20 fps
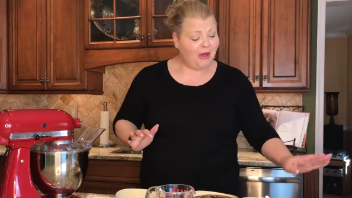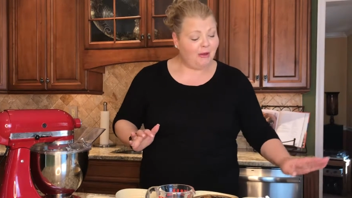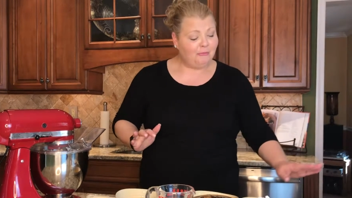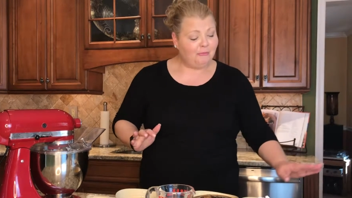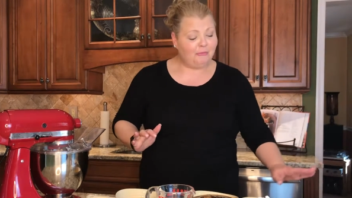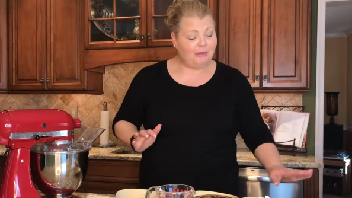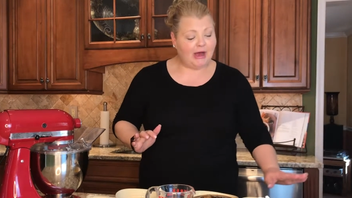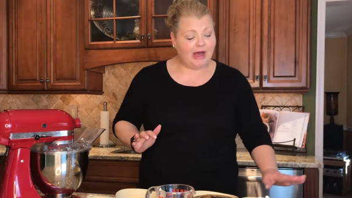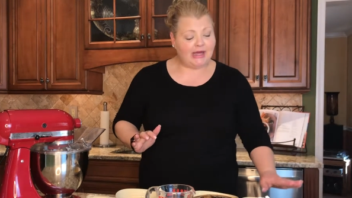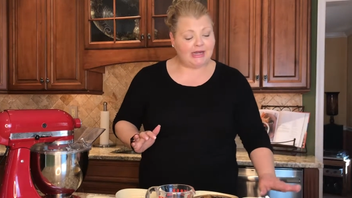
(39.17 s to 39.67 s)

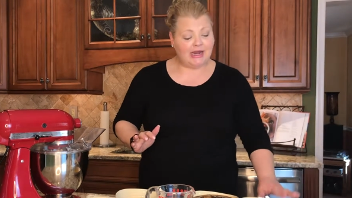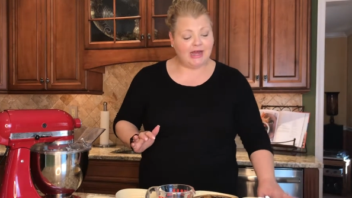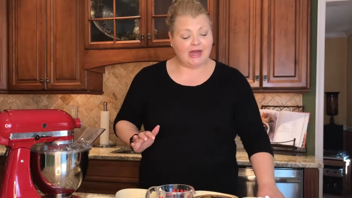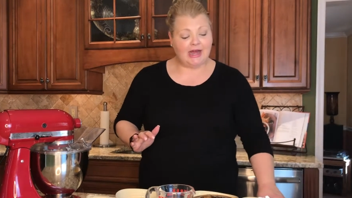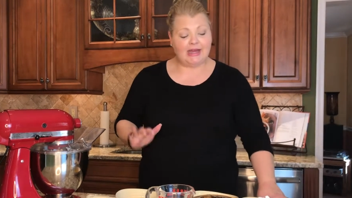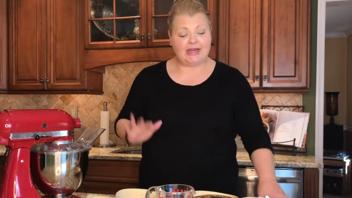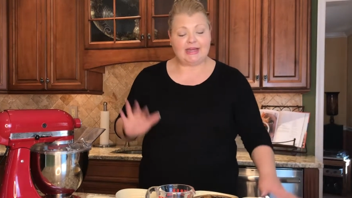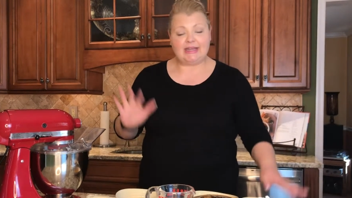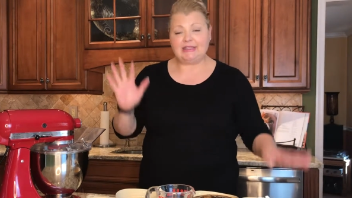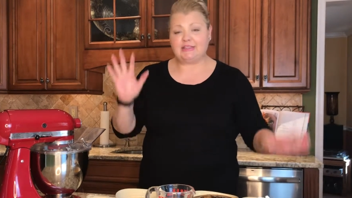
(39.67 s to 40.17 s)
but
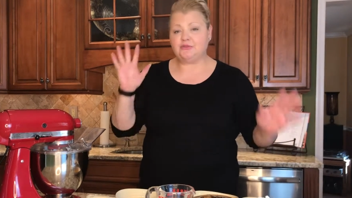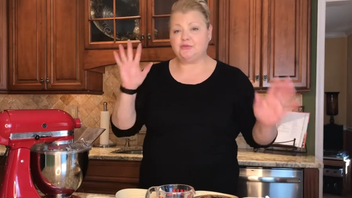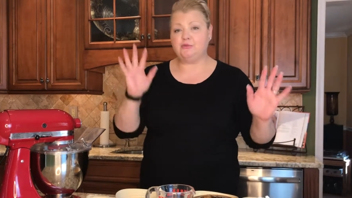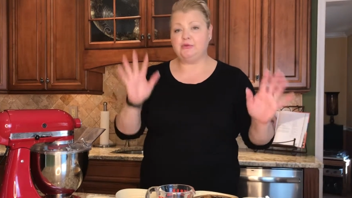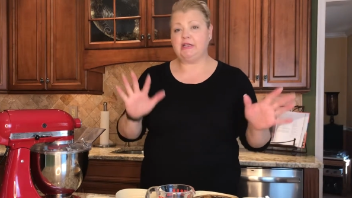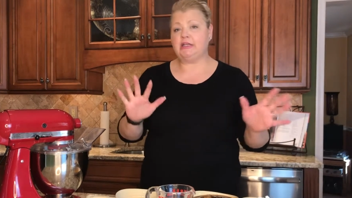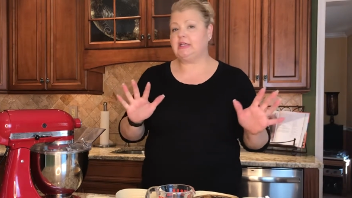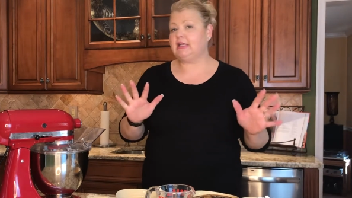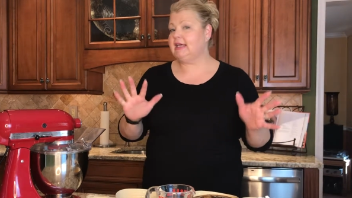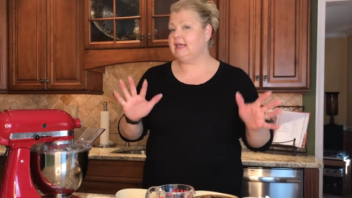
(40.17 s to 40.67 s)
it's
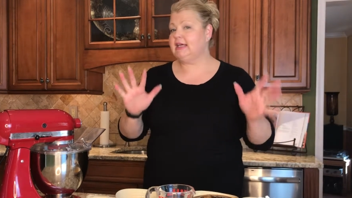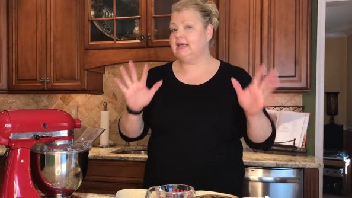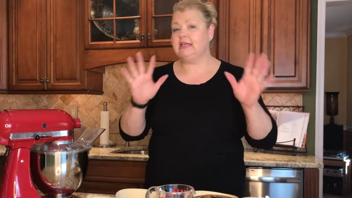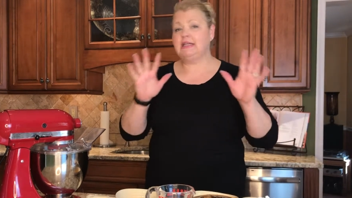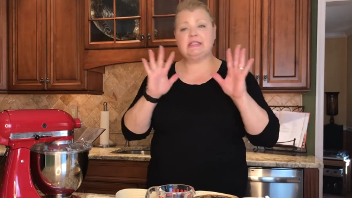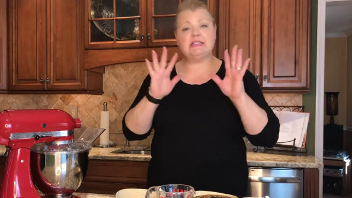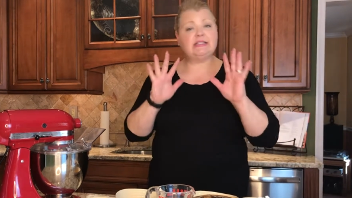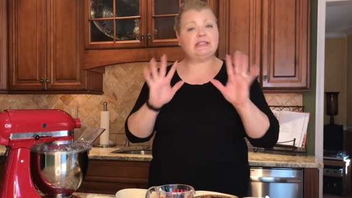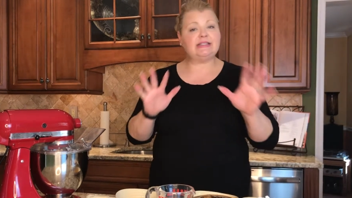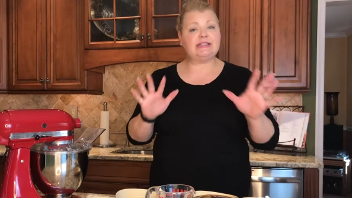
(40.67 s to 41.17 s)
really
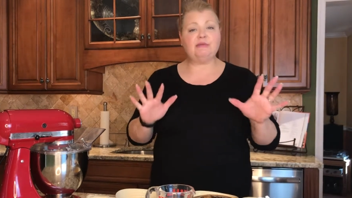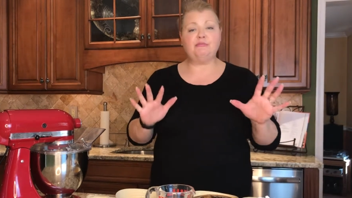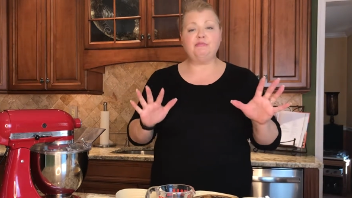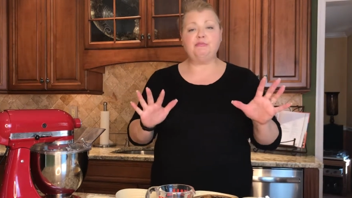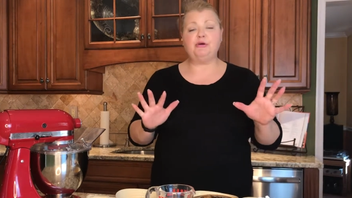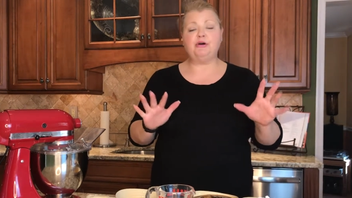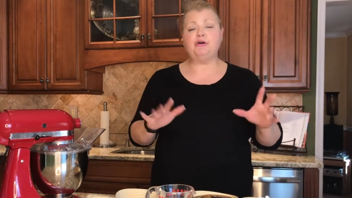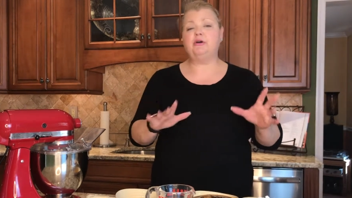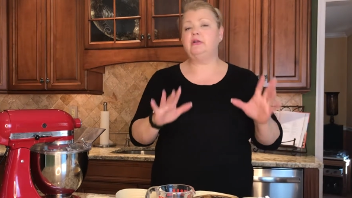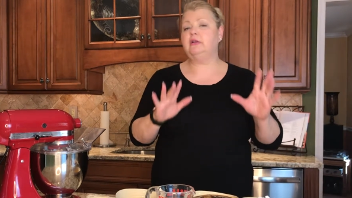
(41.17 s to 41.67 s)

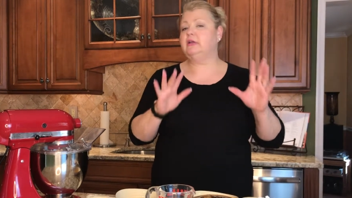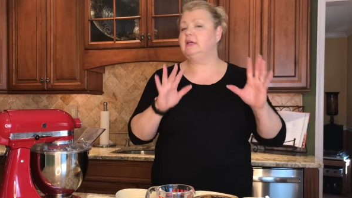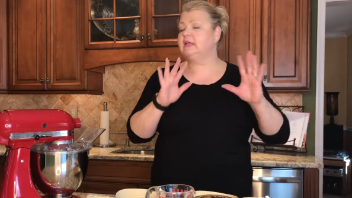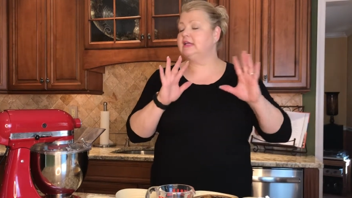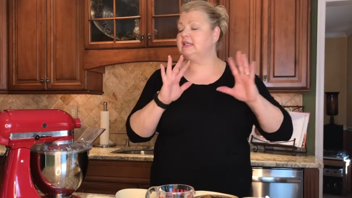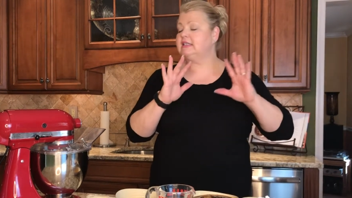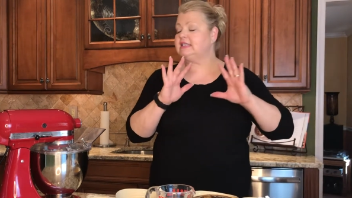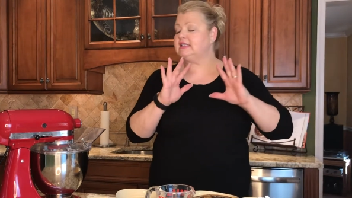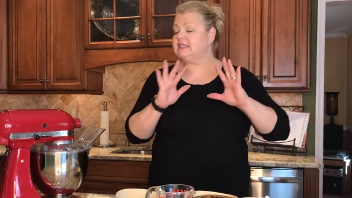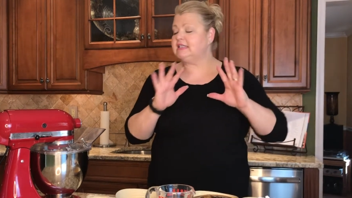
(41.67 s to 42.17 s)
simple,
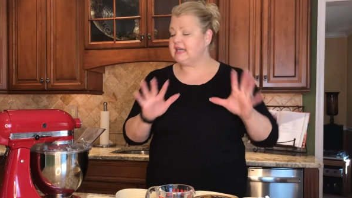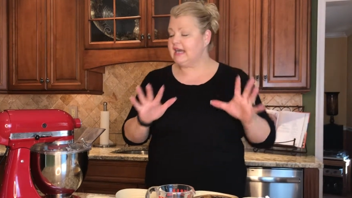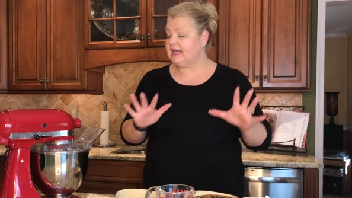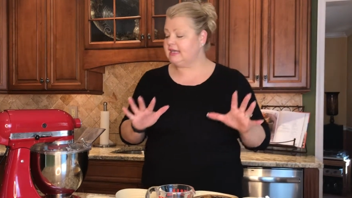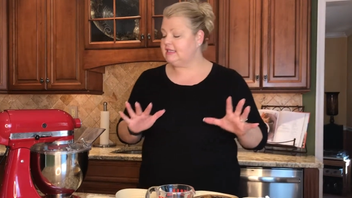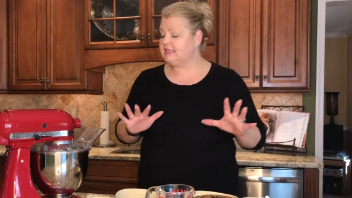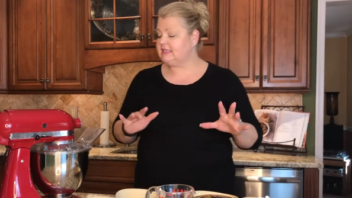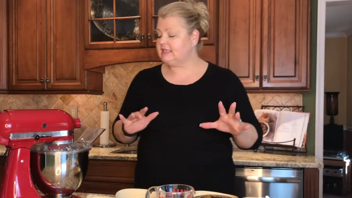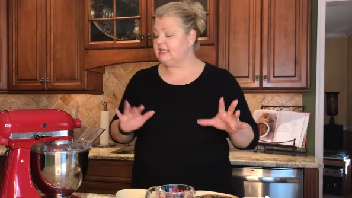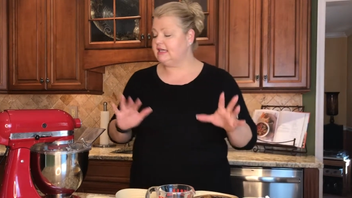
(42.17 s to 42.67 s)
it's
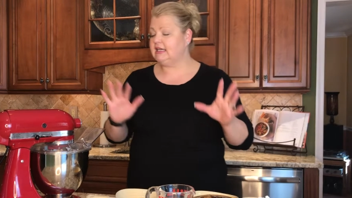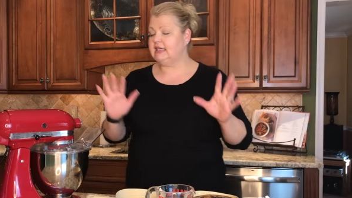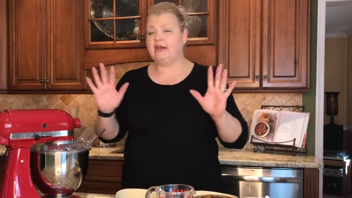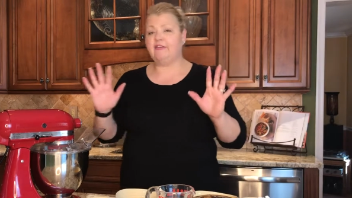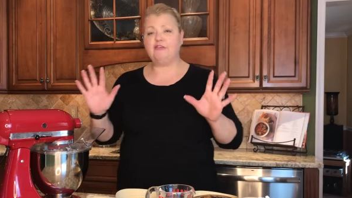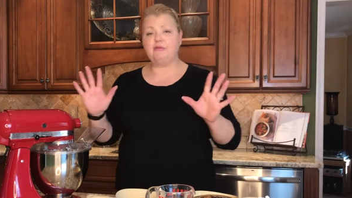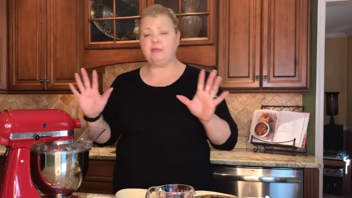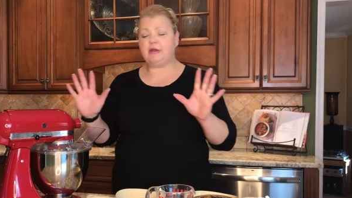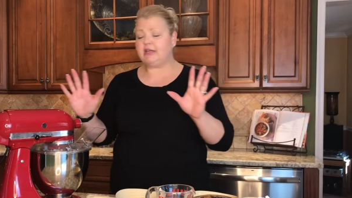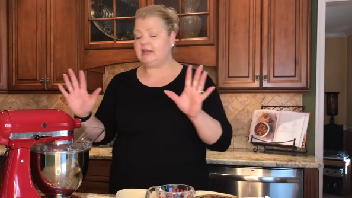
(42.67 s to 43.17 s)
tasty,
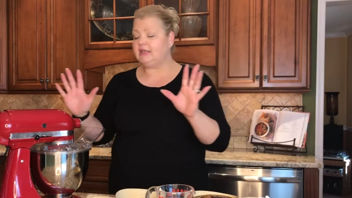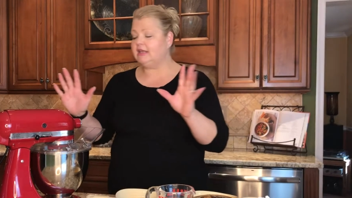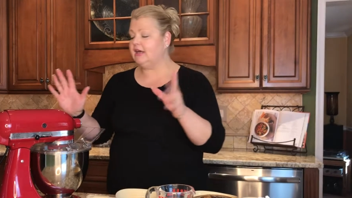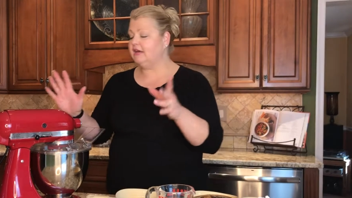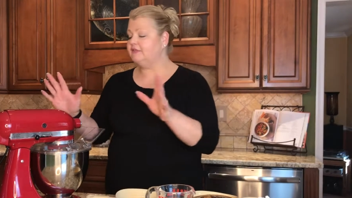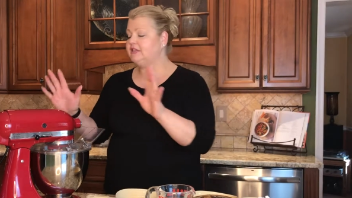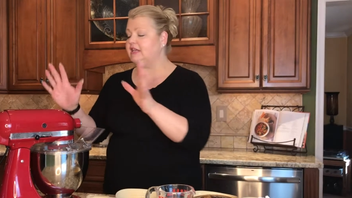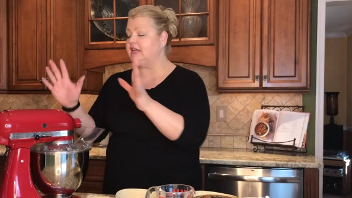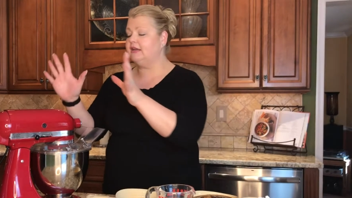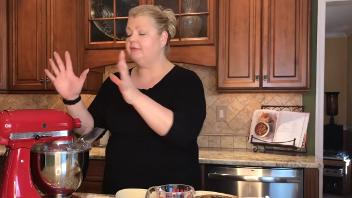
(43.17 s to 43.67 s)
everybody
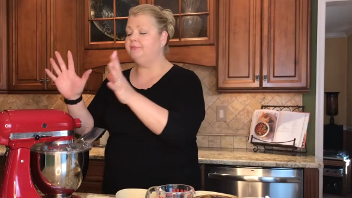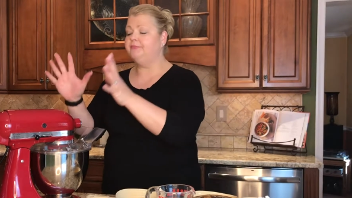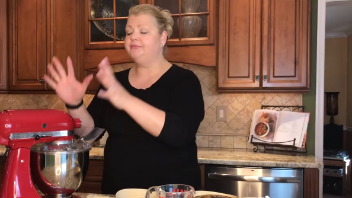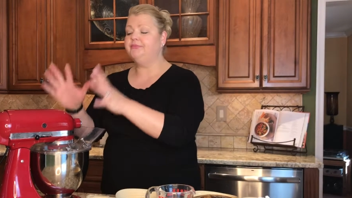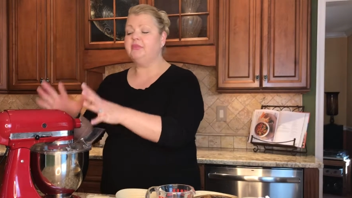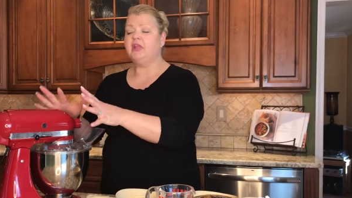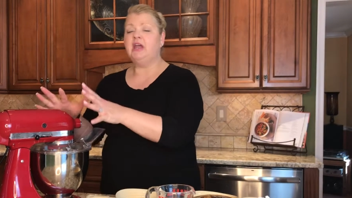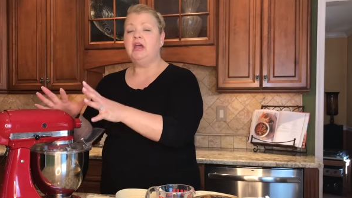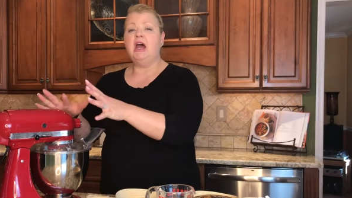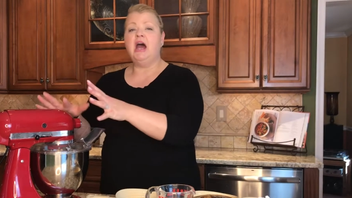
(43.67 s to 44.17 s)
loves it.
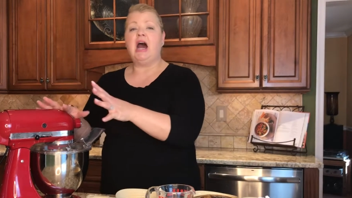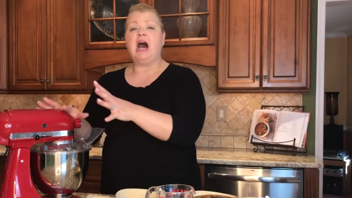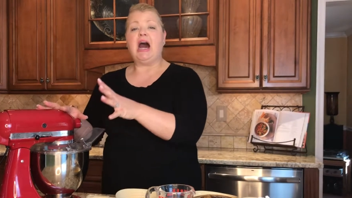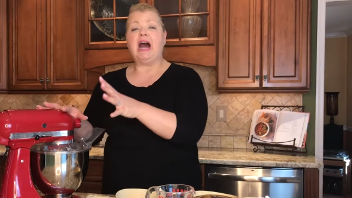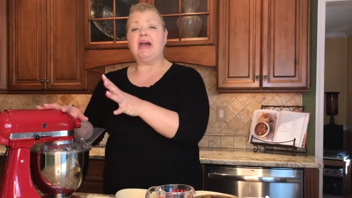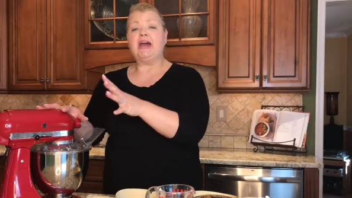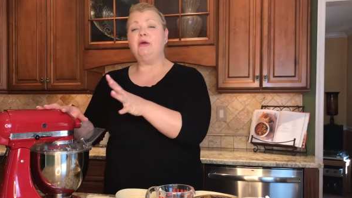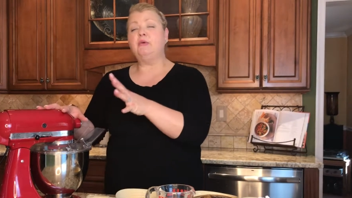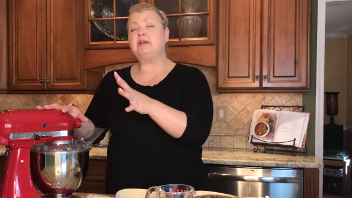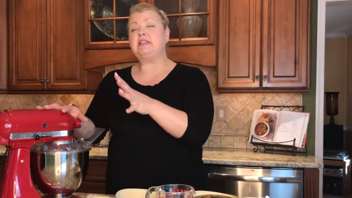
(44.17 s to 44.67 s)

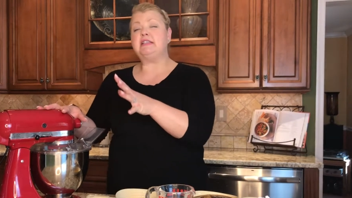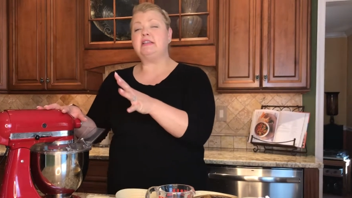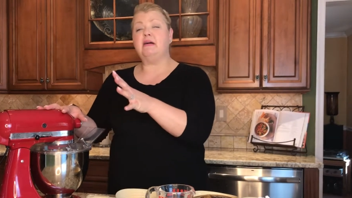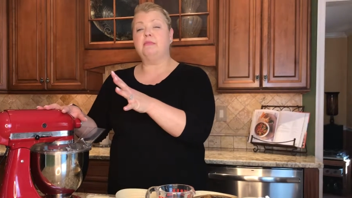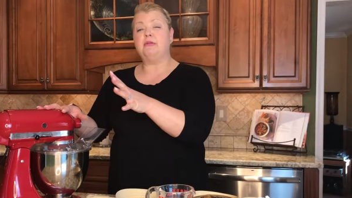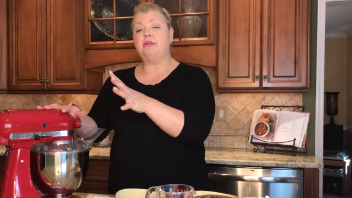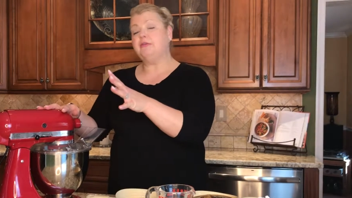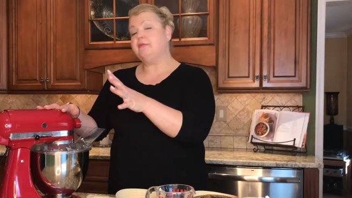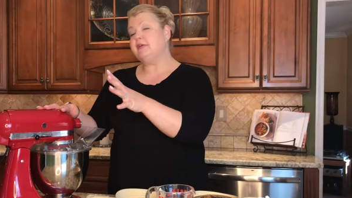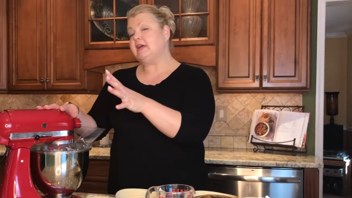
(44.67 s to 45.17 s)
I always
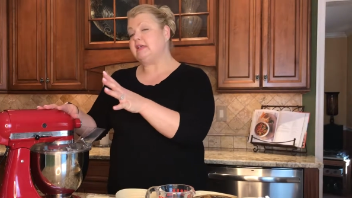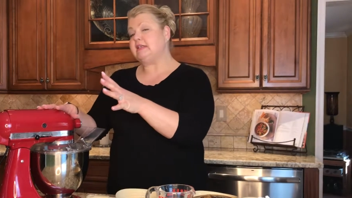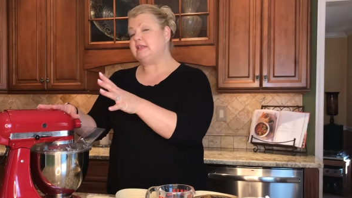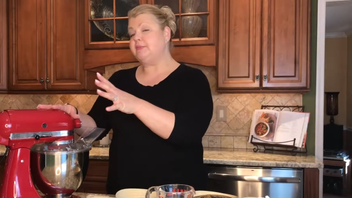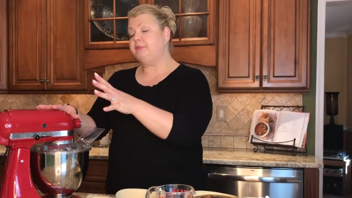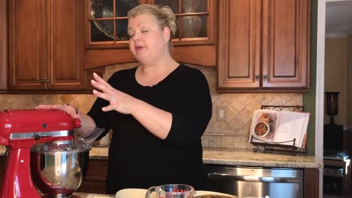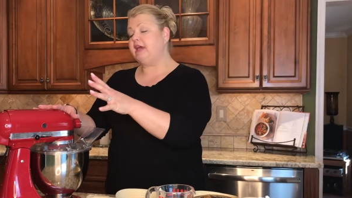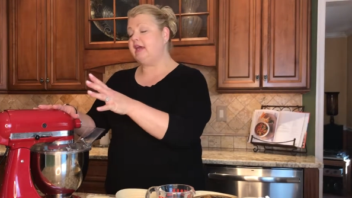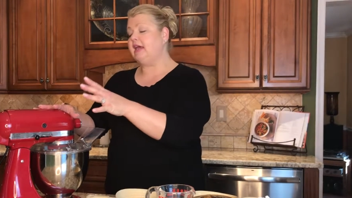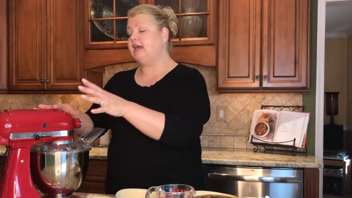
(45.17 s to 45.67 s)
double the
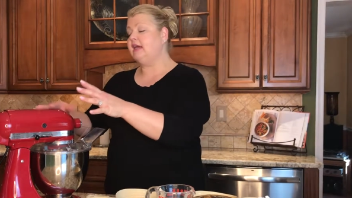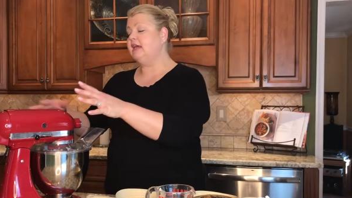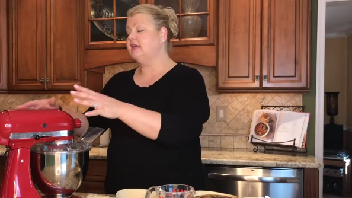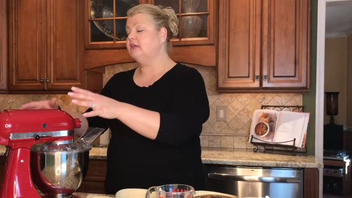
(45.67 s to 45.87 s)
recipe.